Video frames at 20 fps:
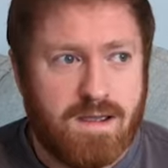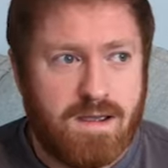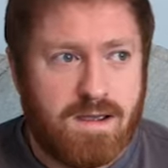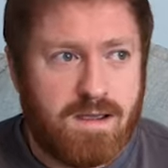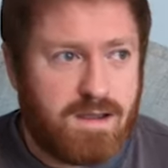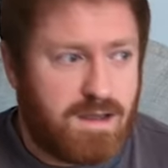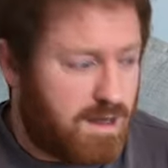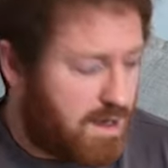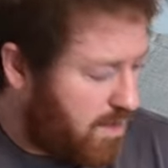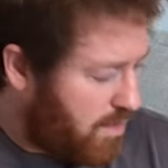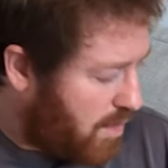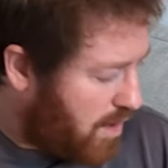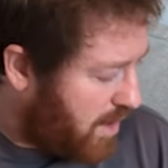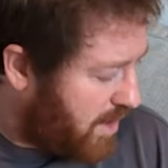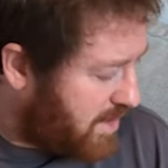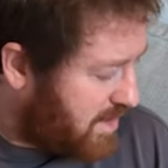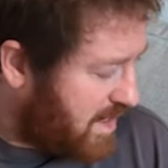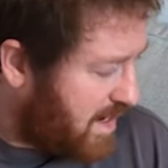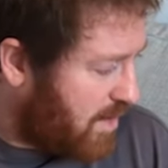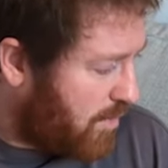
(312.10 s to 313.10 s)
you know,
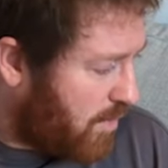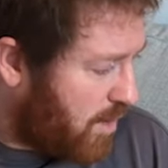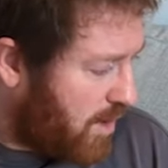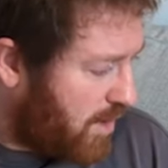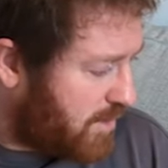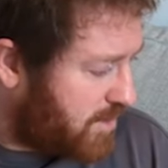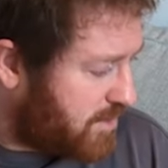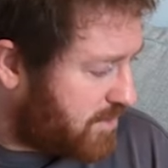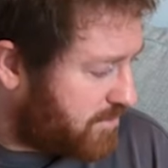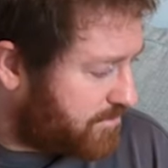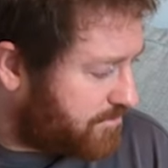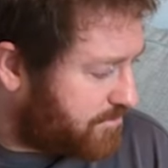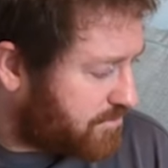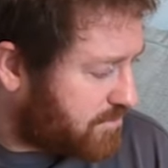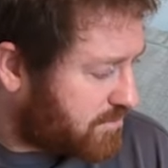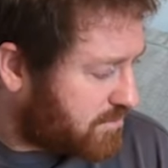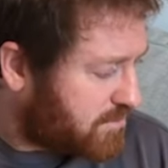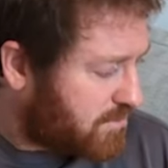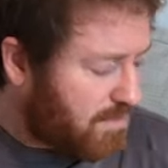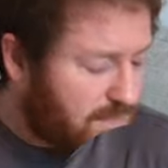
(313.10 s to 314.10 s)
idea-wise,
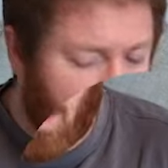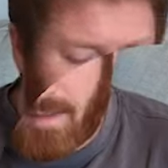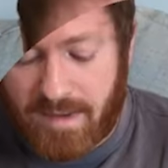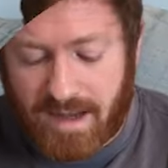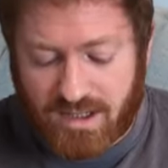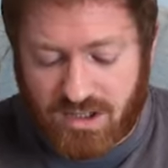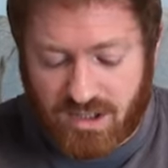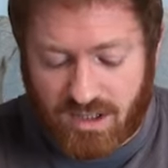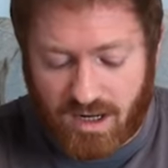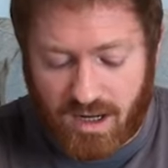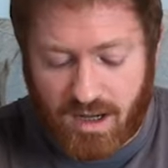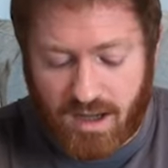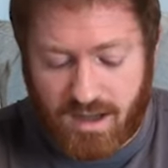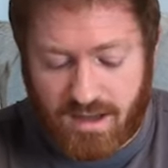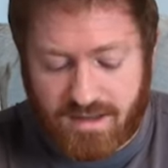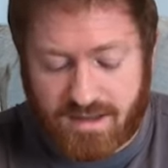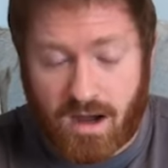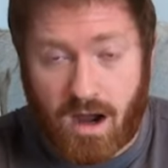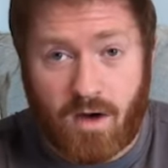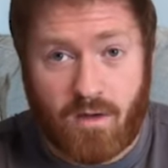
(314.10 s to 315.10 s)
but imagine like
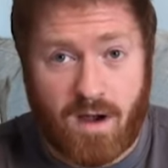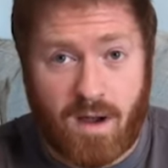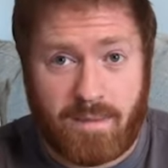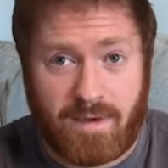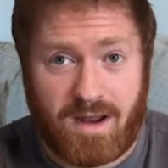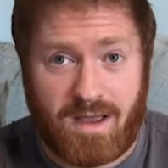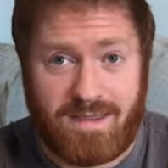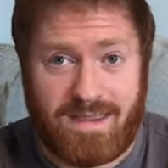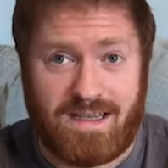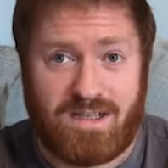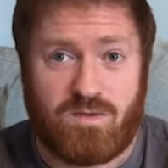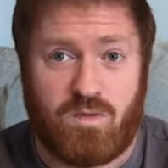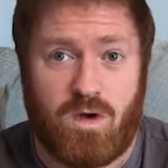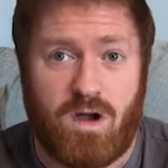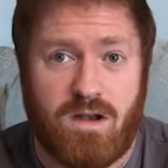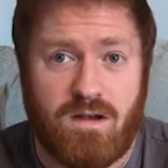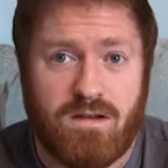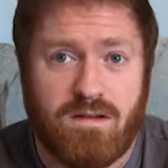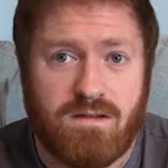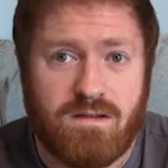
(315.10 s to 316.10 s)
a diorama like this
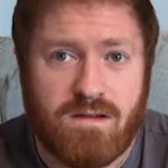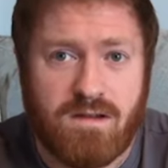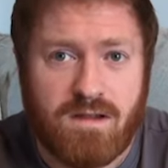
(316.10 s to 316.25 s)
one.